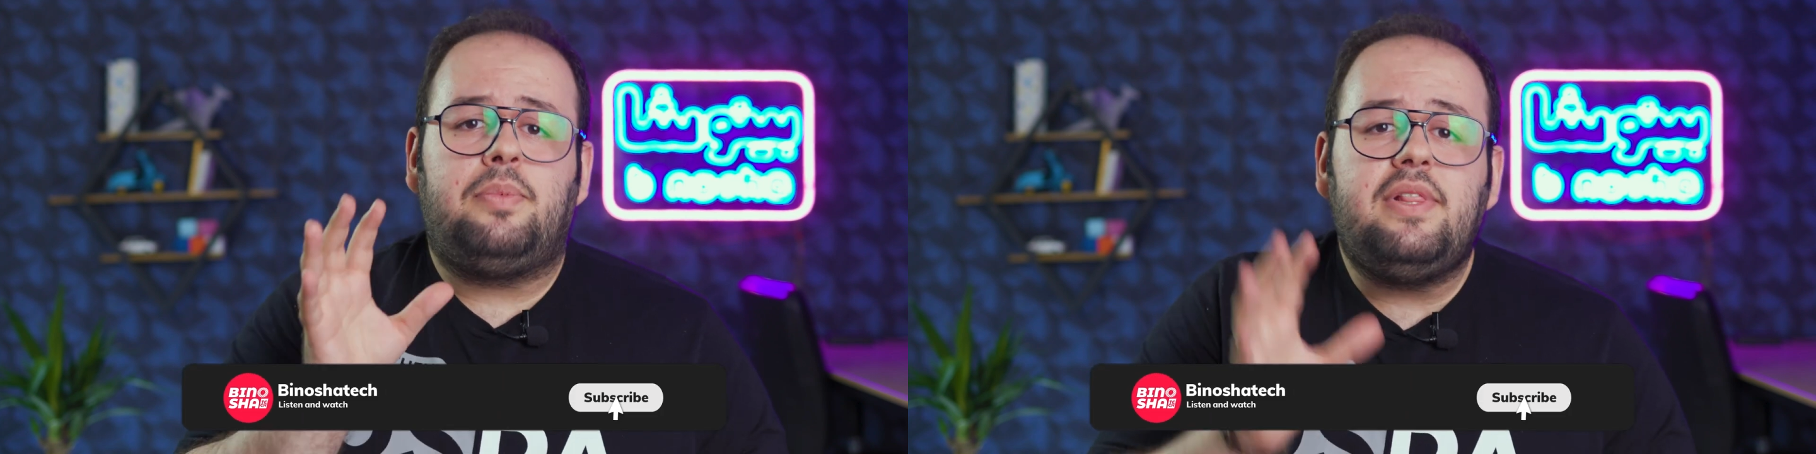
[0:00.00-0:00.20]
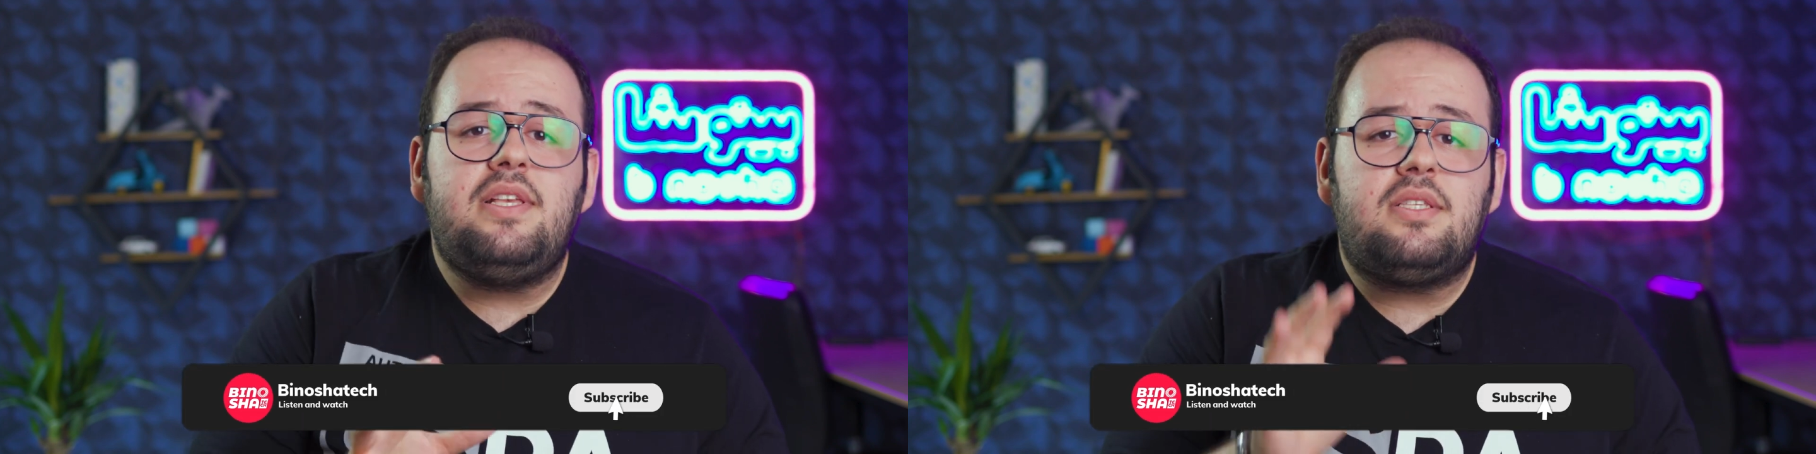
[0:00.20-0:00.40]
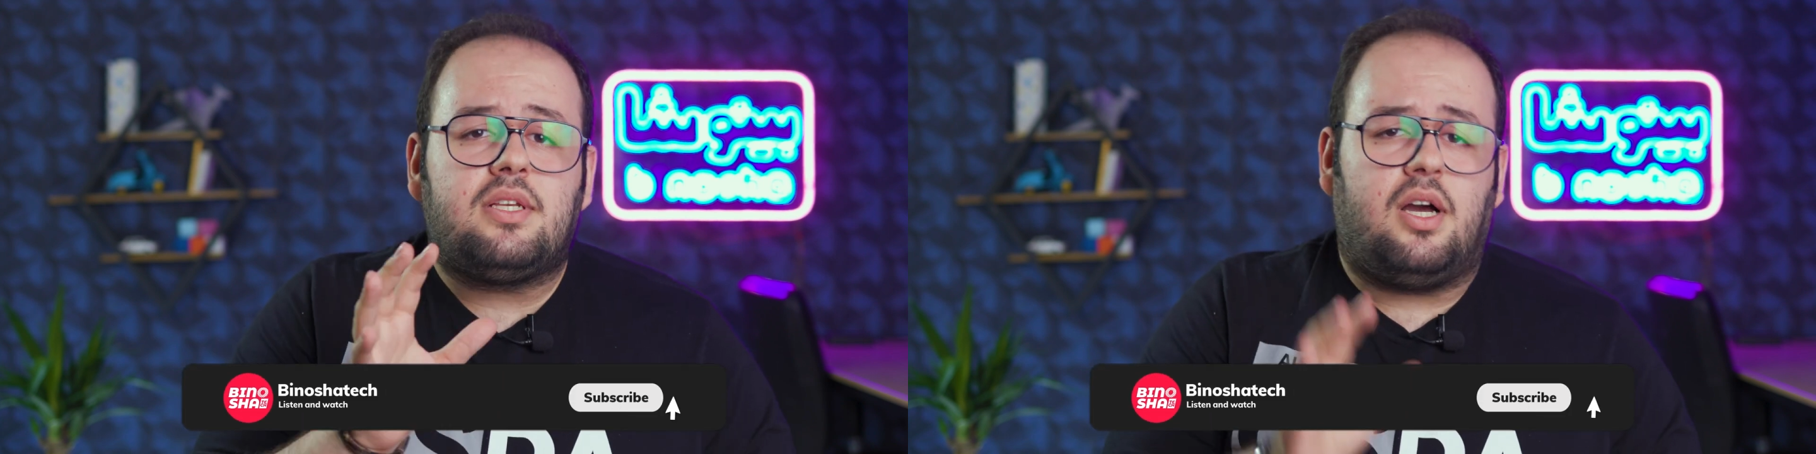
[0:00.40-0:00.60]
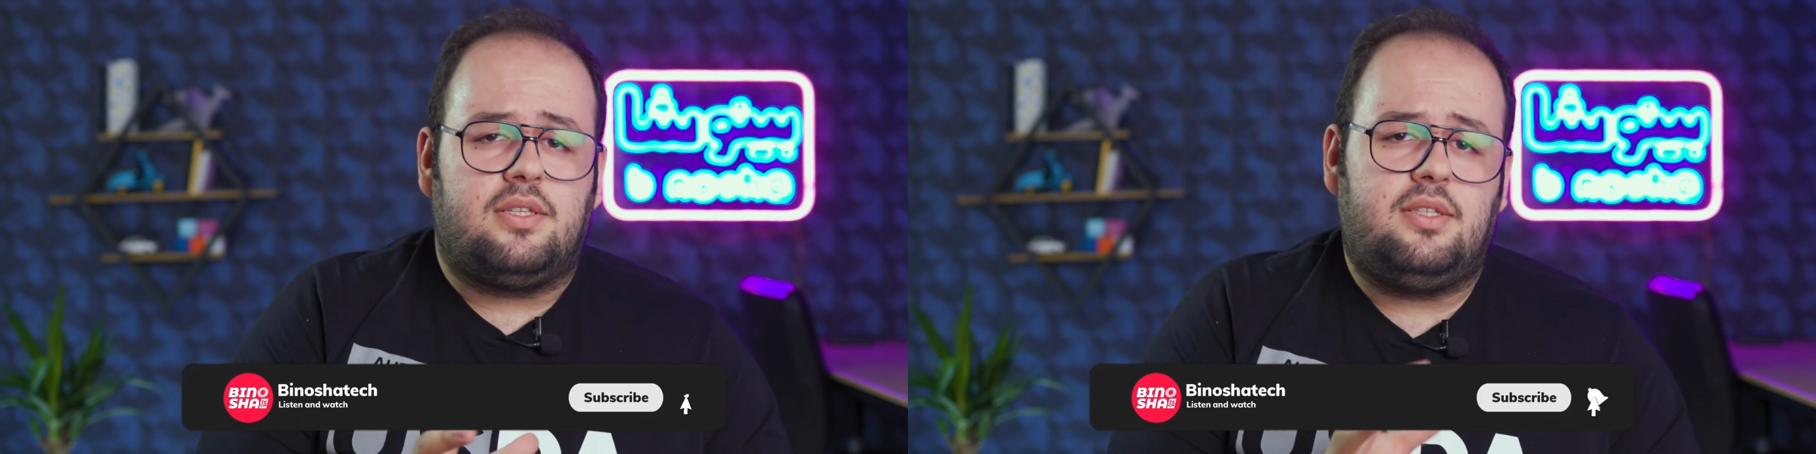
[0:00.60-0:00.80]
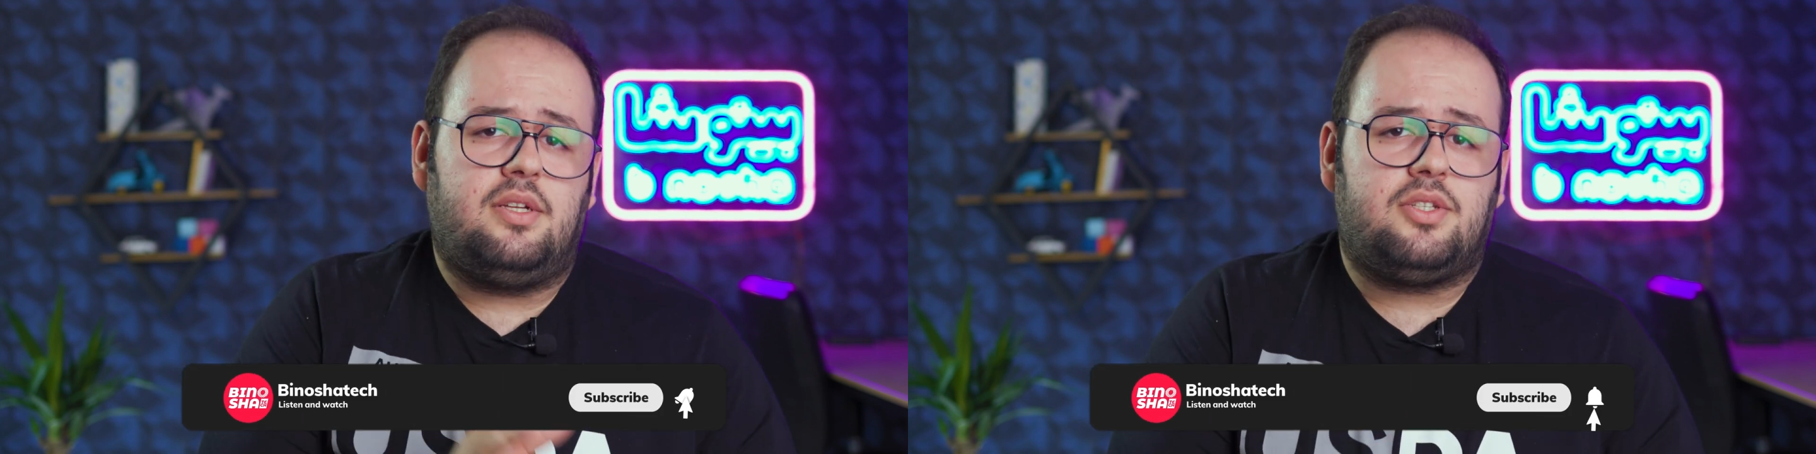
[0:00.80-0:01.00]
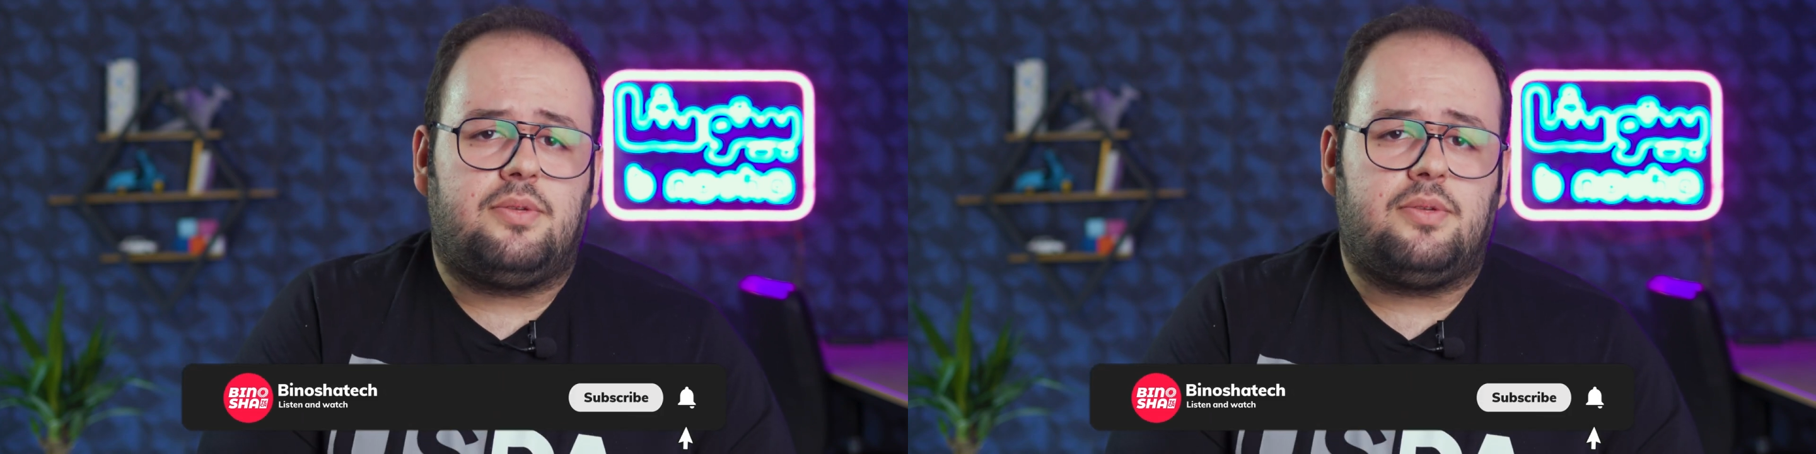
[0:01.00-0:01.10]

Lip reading: please consider